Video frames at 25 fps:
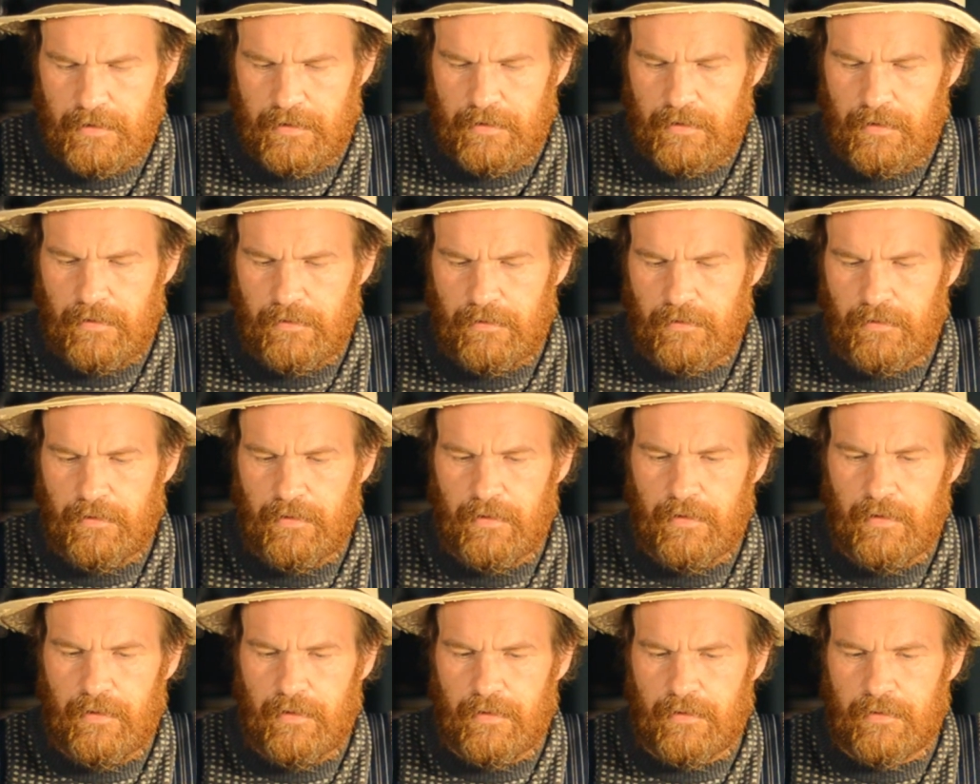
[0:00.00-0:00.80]
and
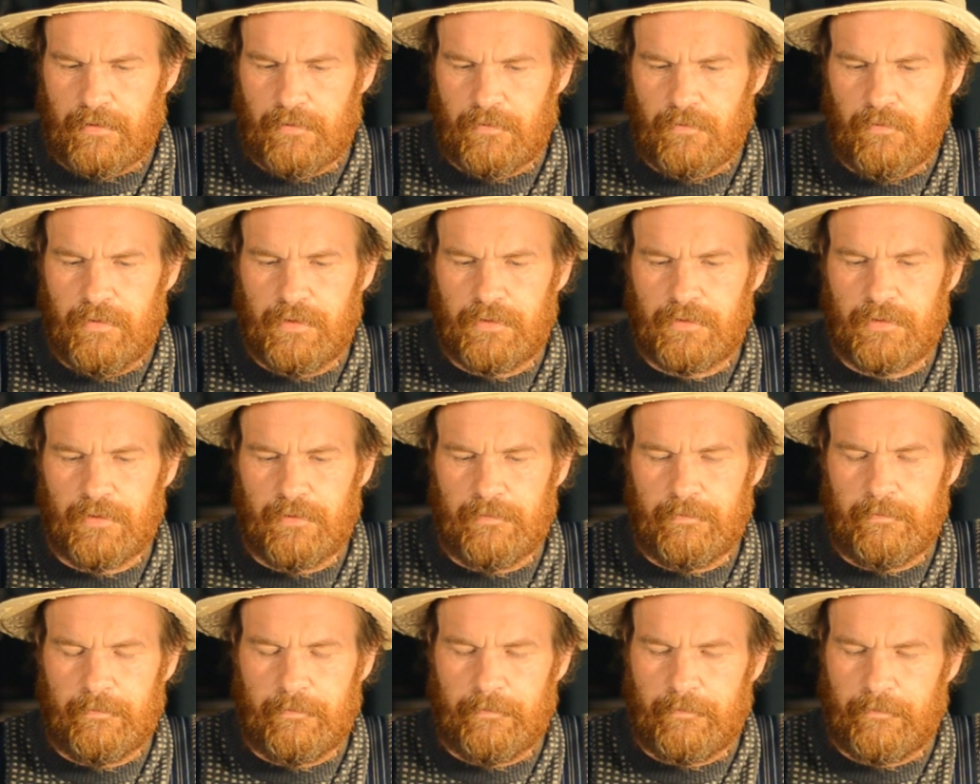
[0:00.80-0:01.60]
with
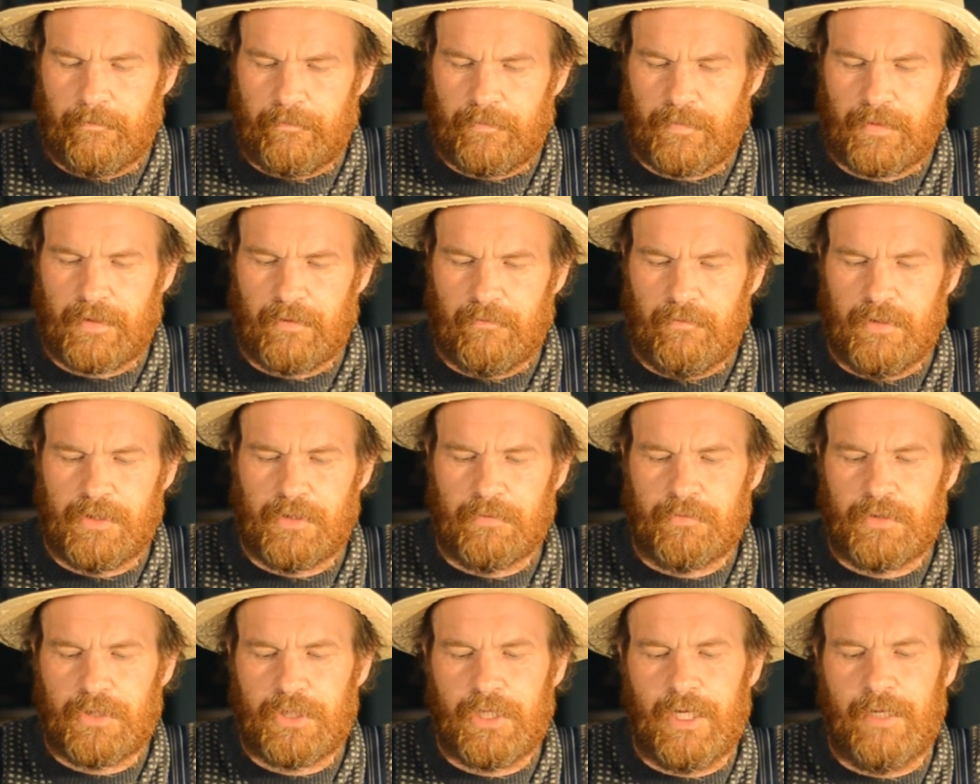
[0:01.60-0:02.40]
some
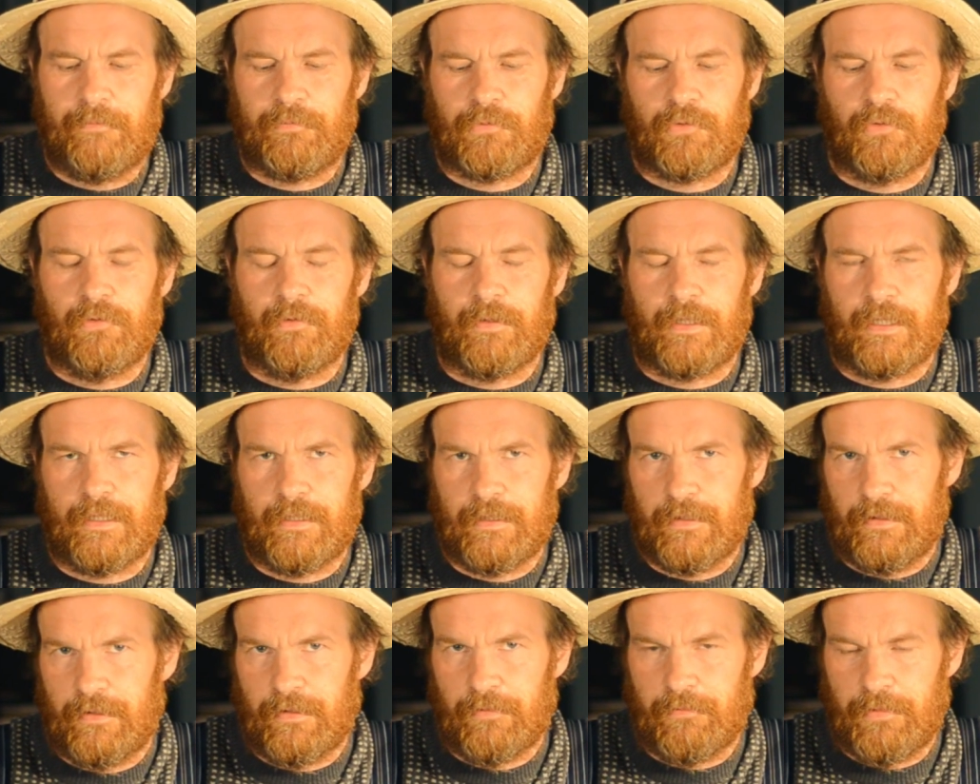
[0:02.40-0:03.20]
shape to it
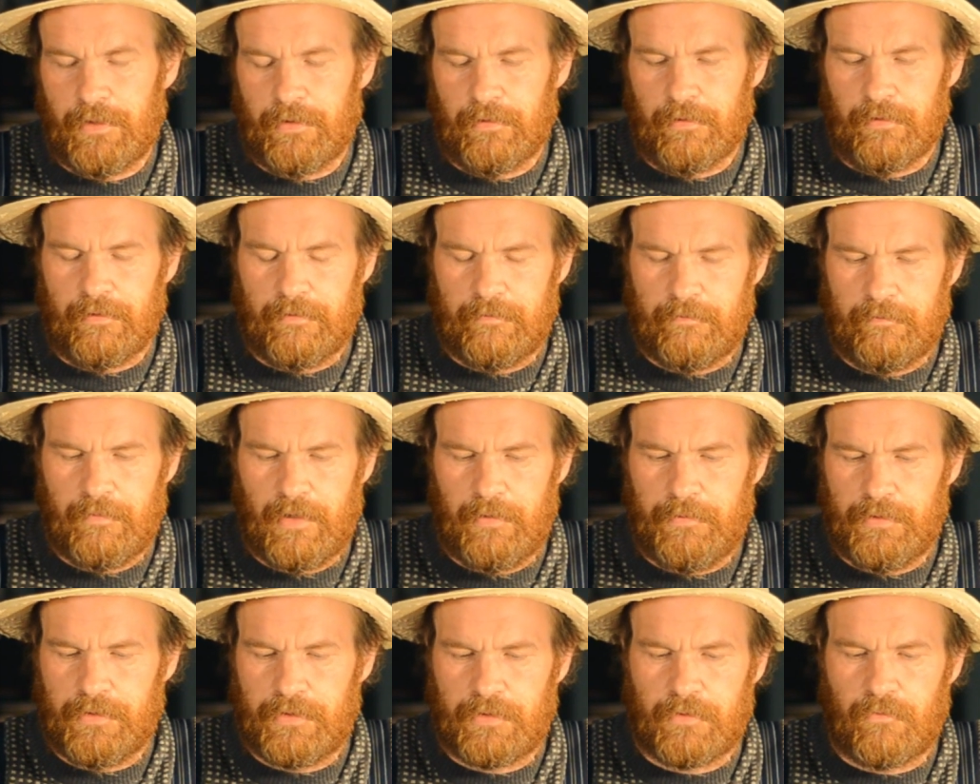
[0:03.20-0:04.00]
in the middle,
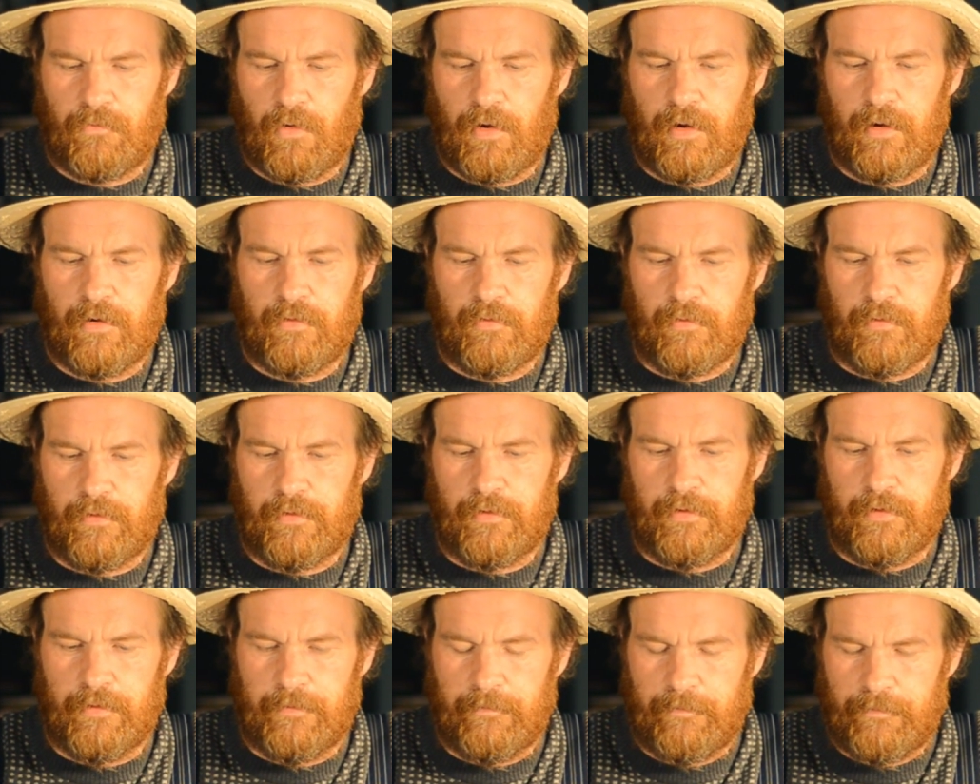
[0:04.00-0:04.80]
maybe square
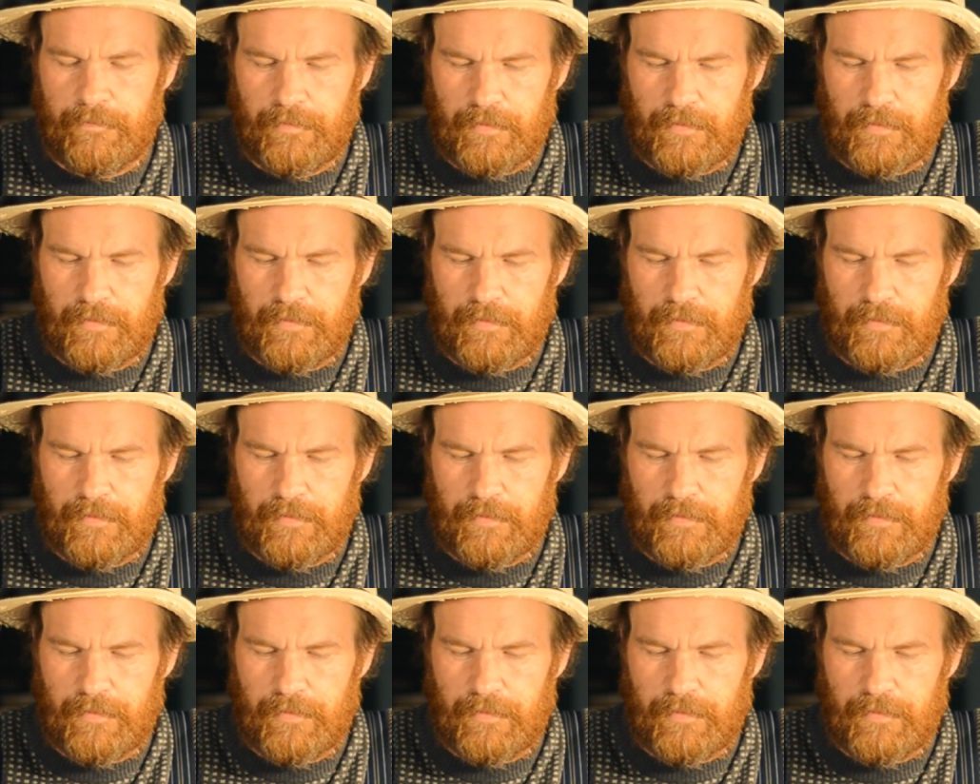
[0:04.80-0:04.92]
or